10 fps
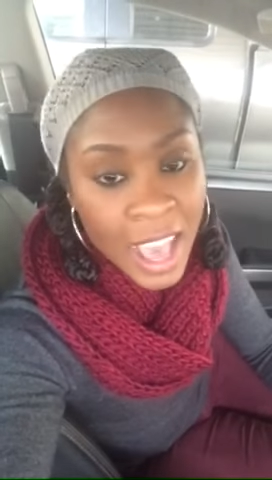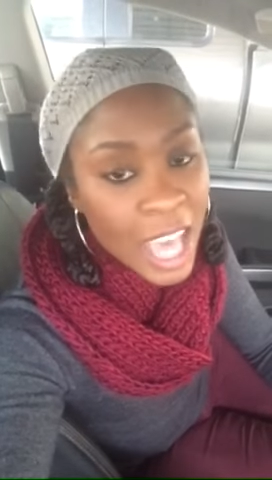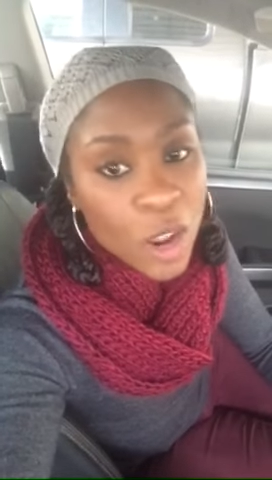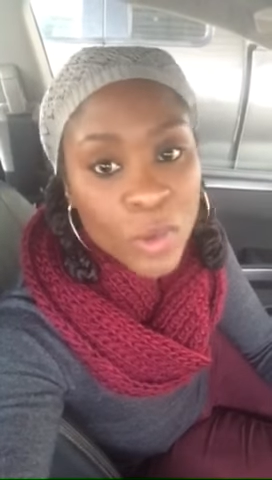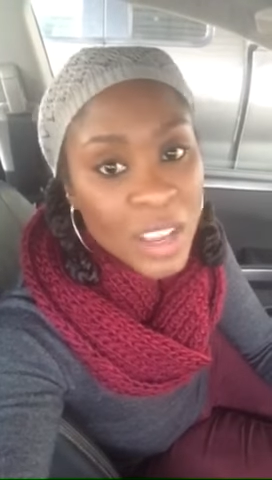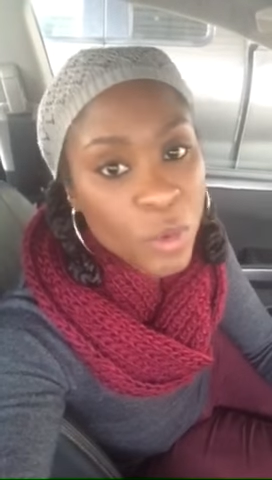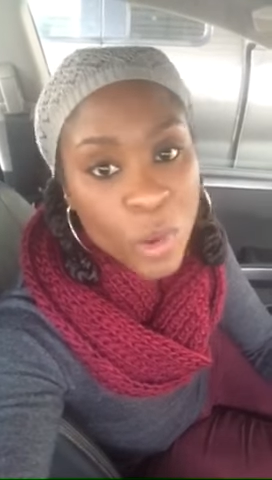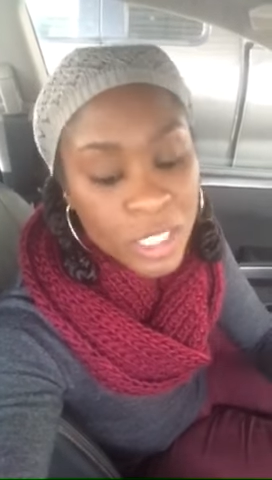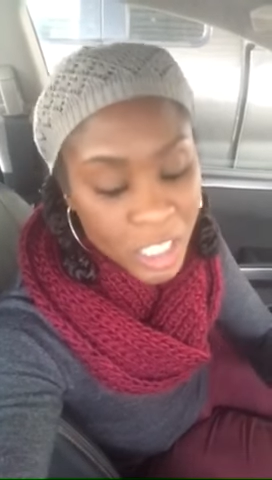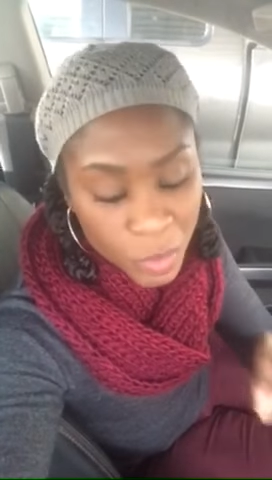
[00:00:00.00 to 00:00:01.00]
I don't never
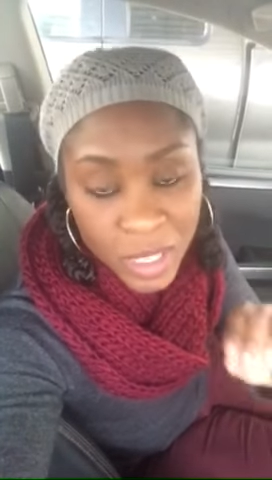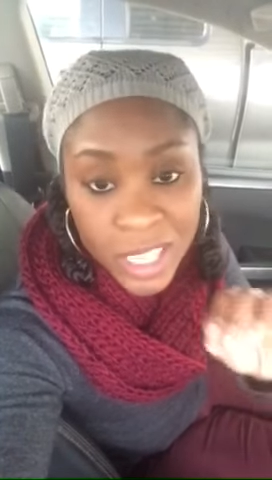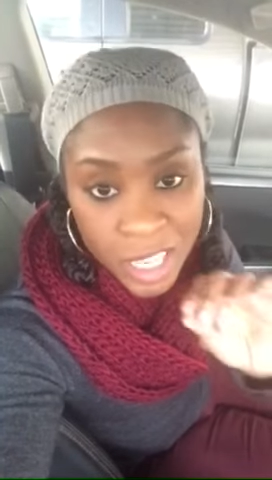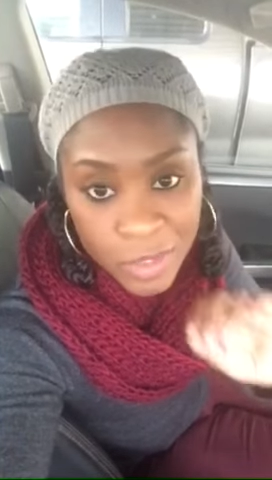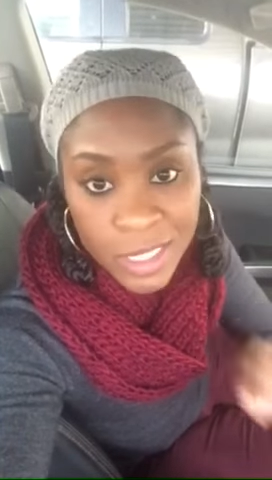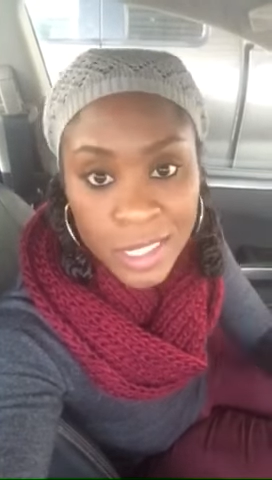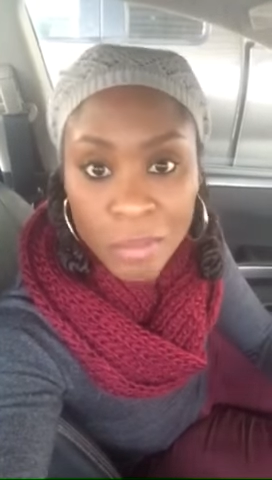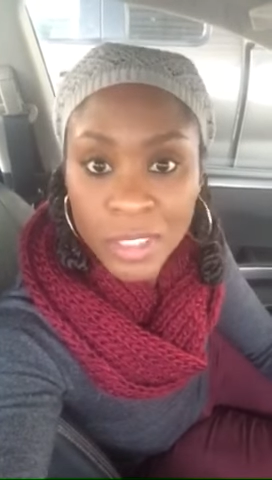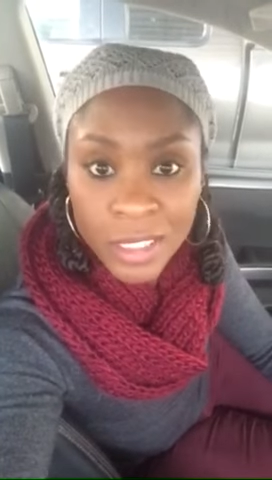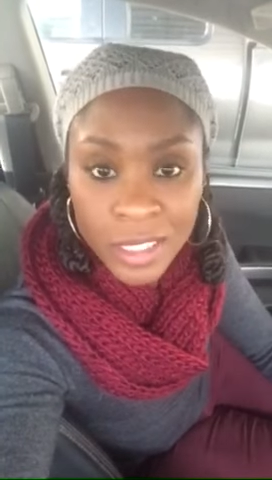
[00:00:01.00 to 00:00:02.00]
want to just be given
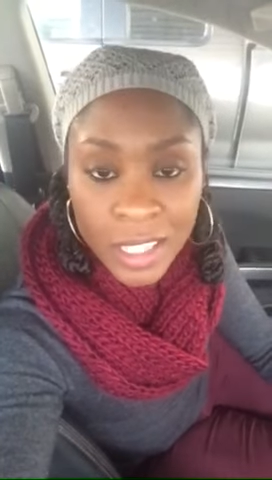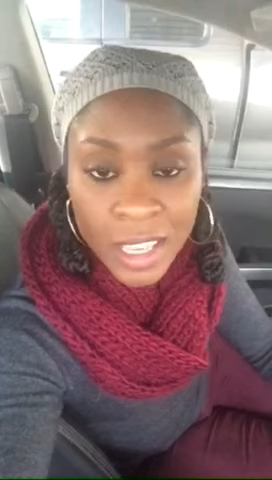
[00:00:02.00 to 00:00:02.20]
something.